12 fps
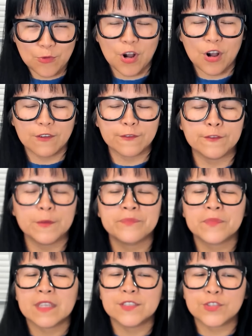off.
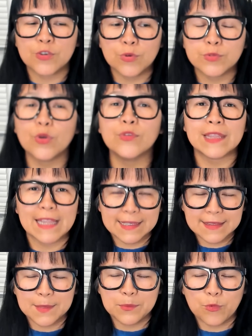So don't
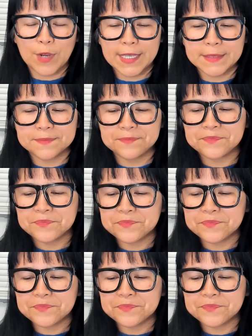let them win.